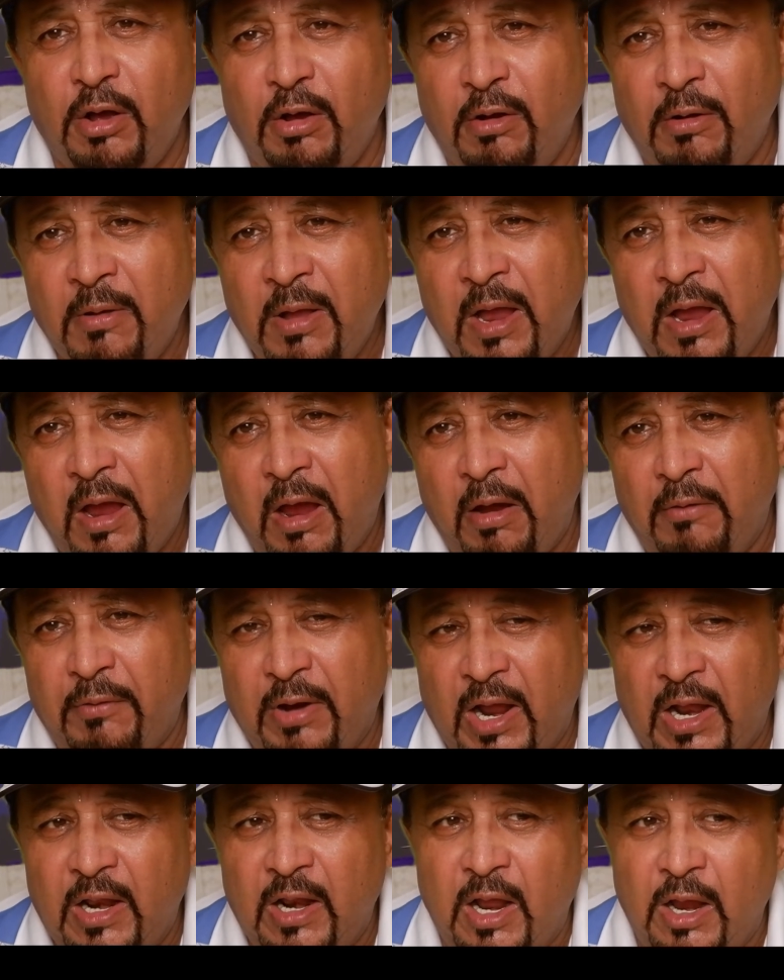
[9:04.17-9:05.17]

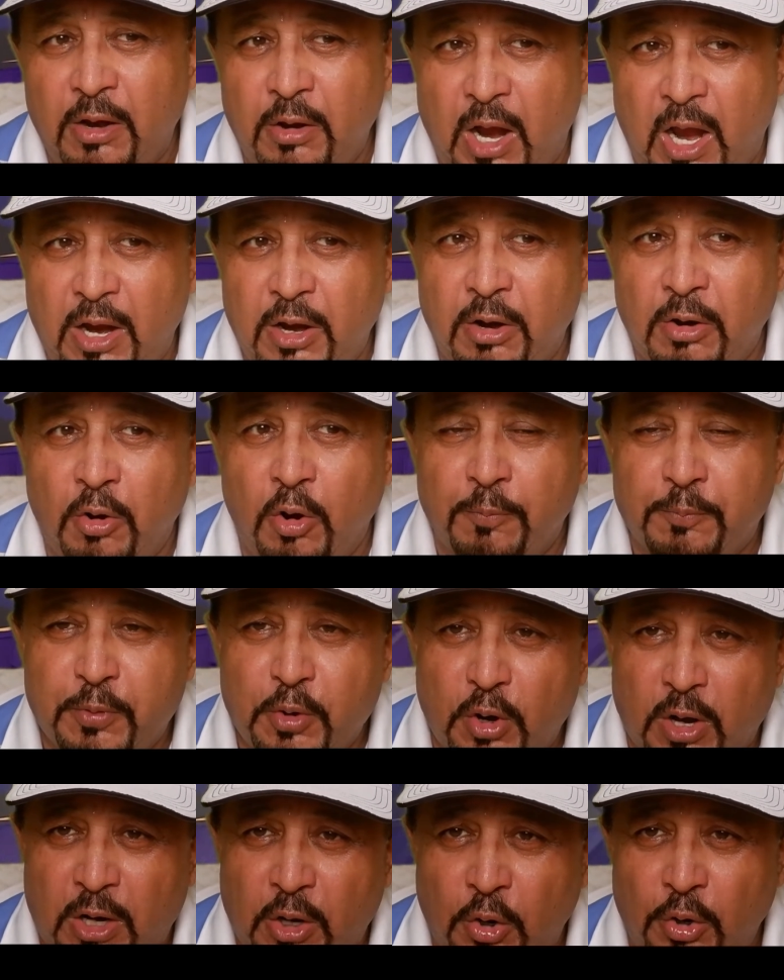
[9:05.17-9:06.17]
I hope
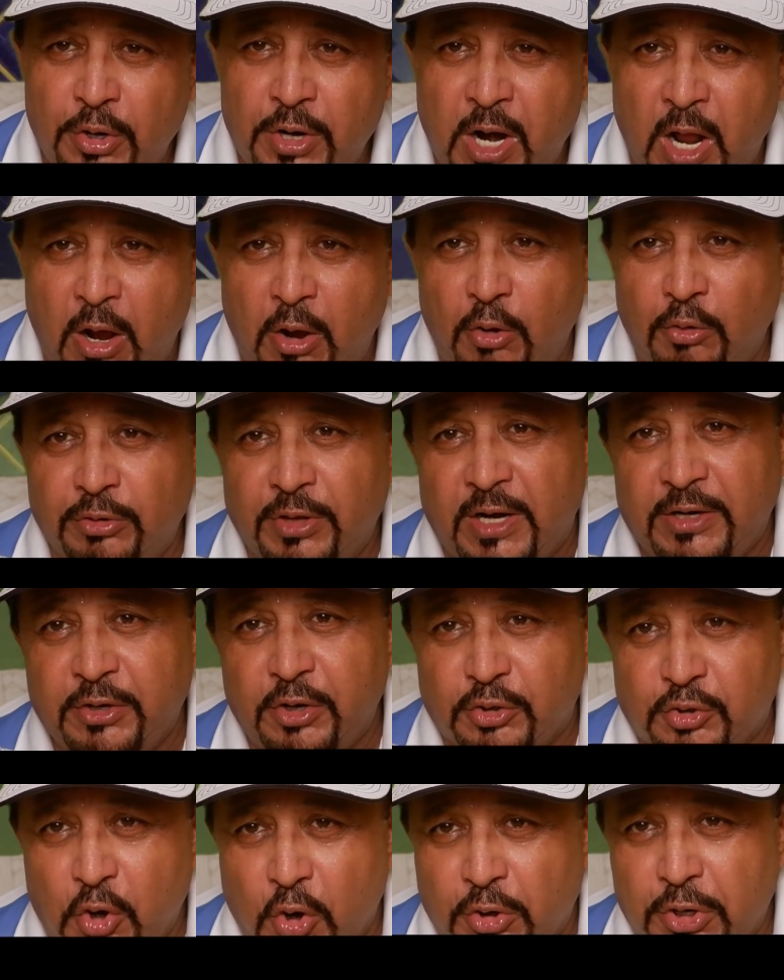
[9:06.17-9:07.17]
you are alone now that
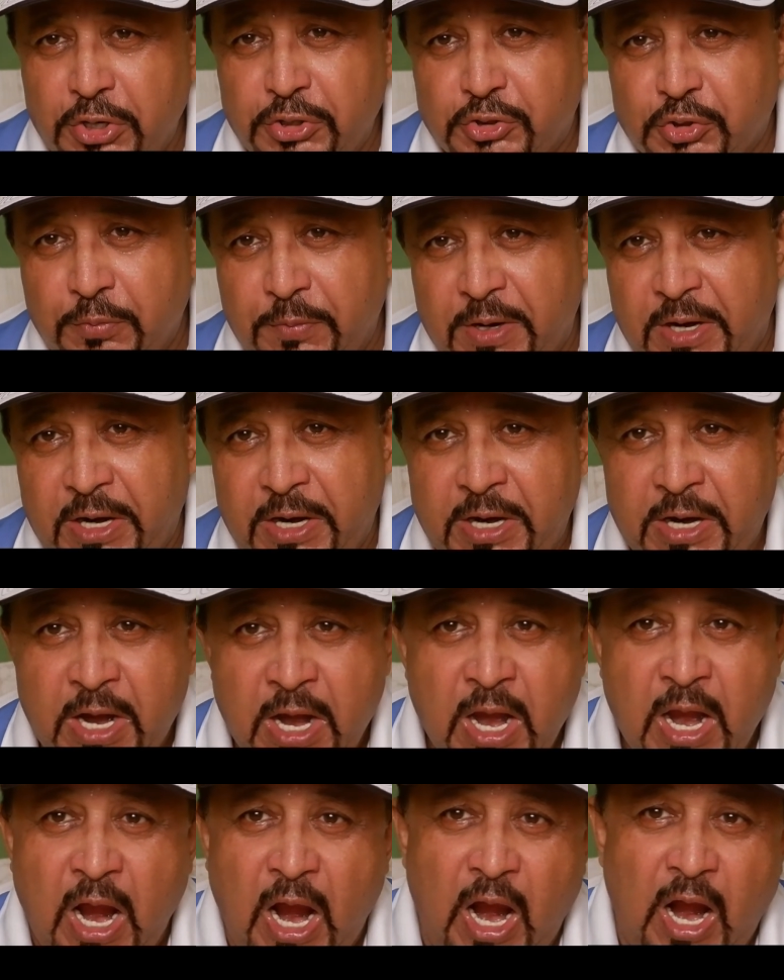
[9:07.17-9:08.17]
you're talking to
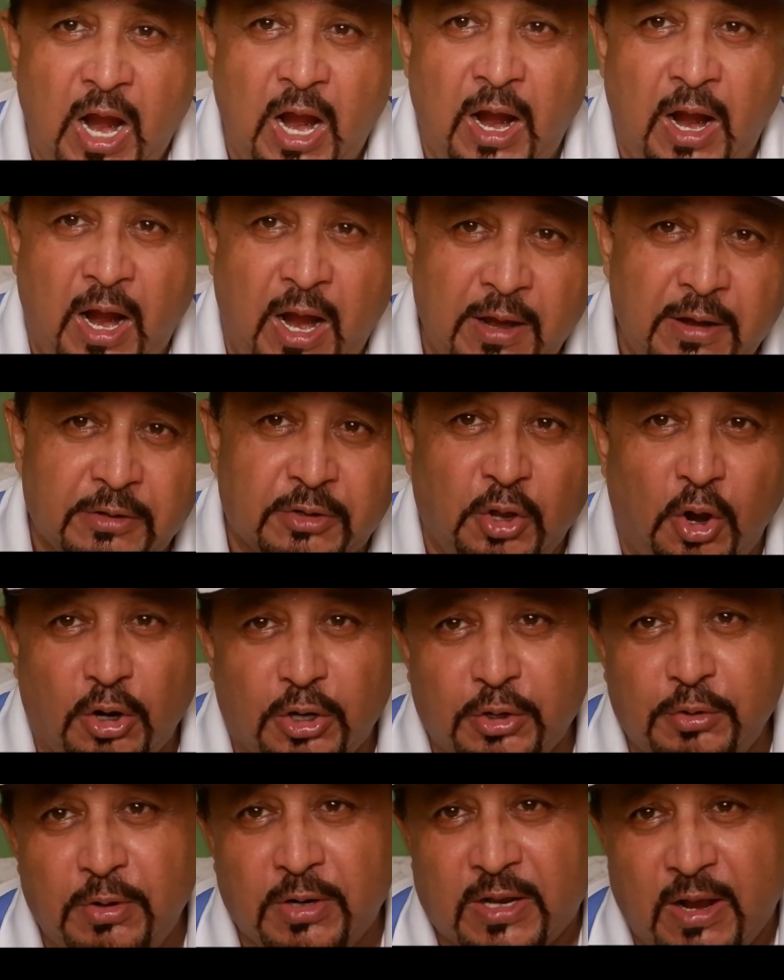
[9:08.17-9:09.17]
me, I
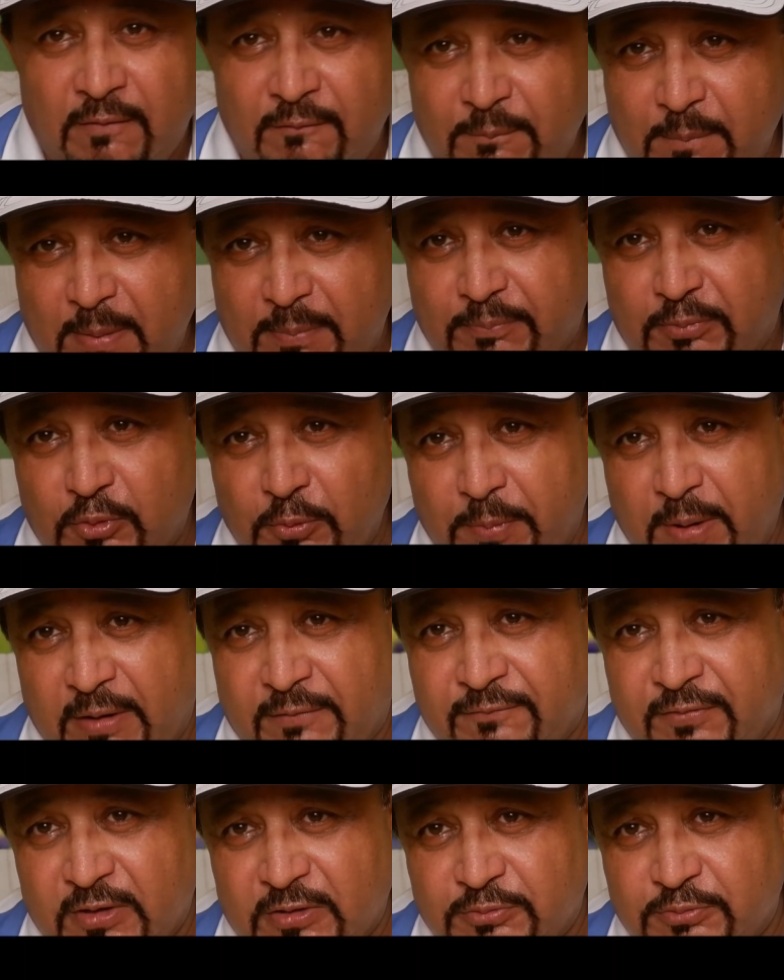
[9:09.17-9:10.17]
thought you will come back to
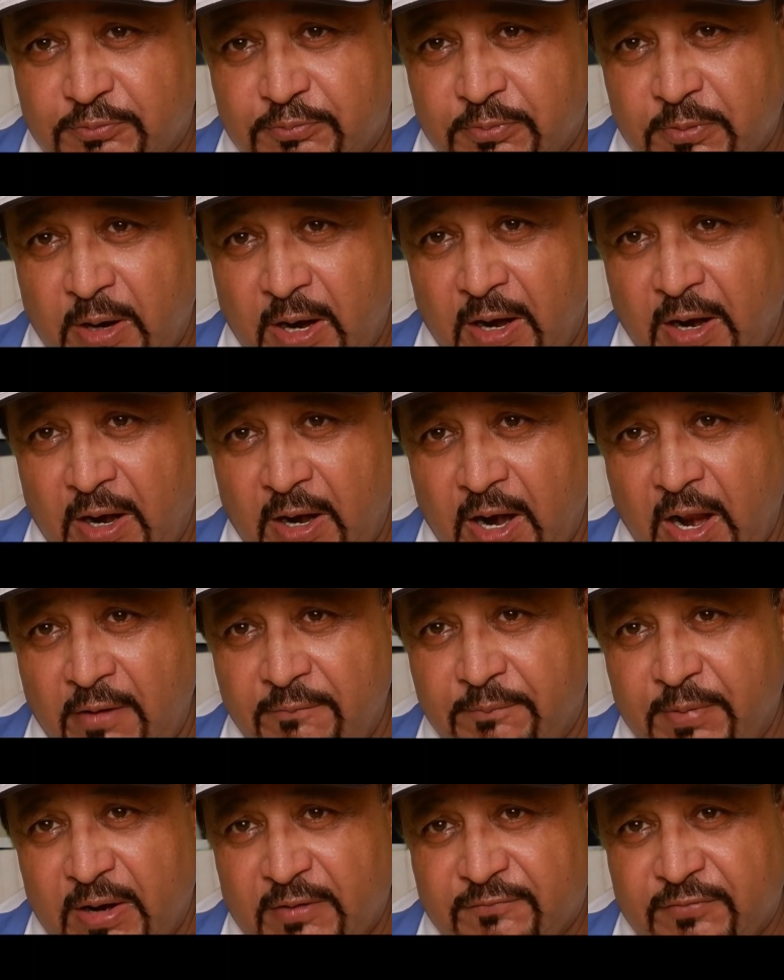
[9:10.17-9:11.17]
breakfast,
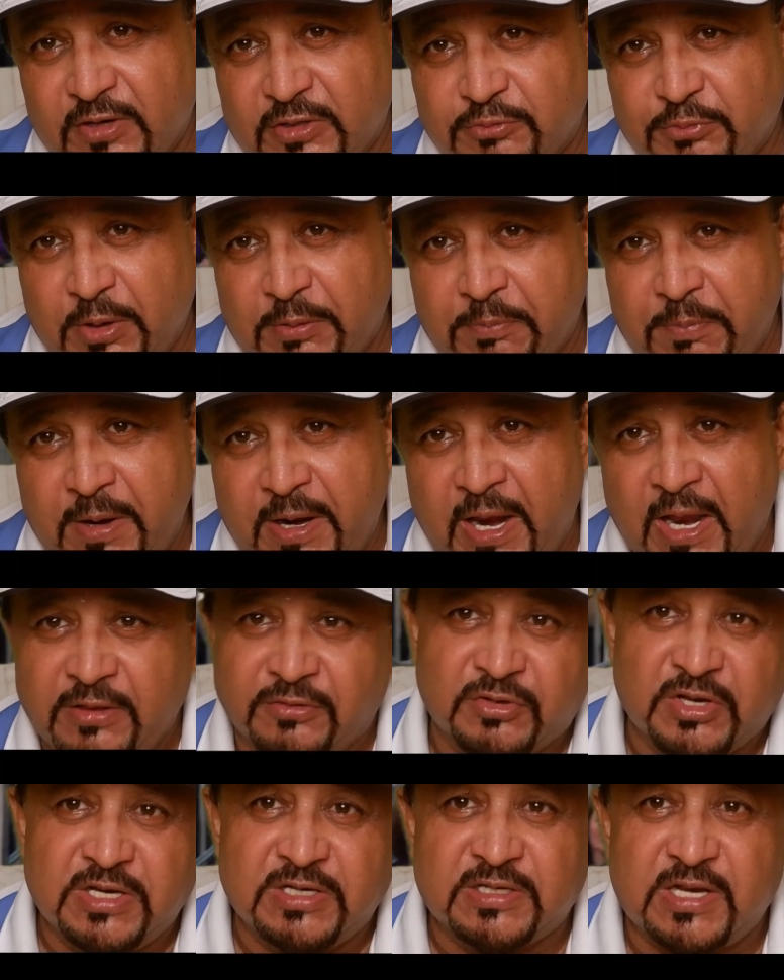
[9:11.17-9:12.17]
have breakfast with me
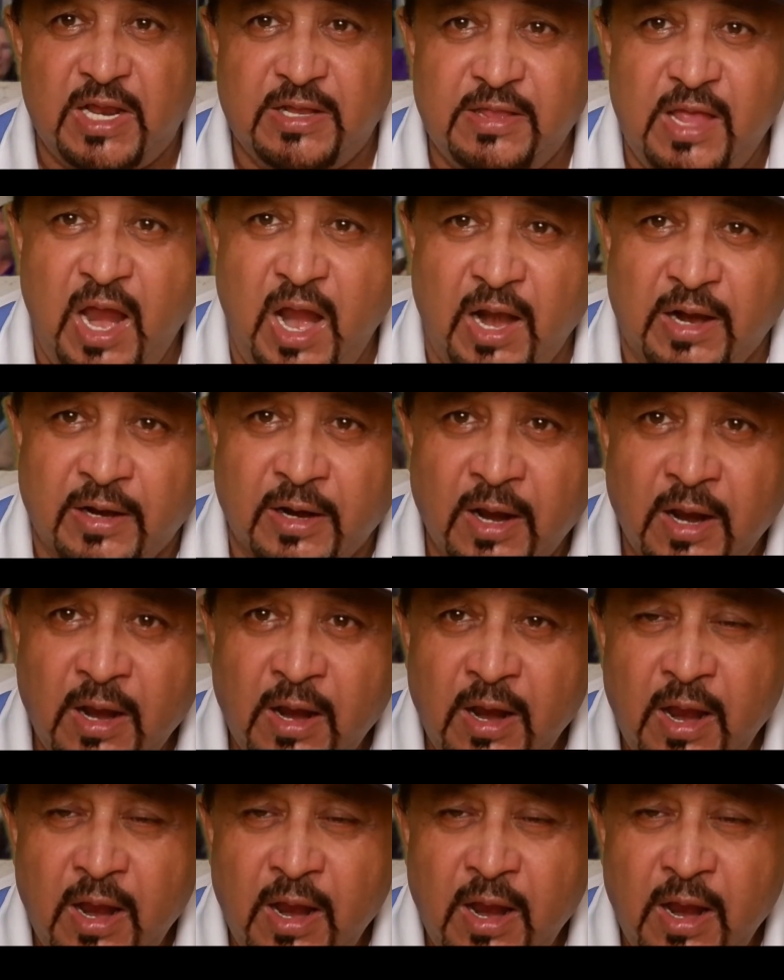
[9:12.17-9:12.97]
and things like that.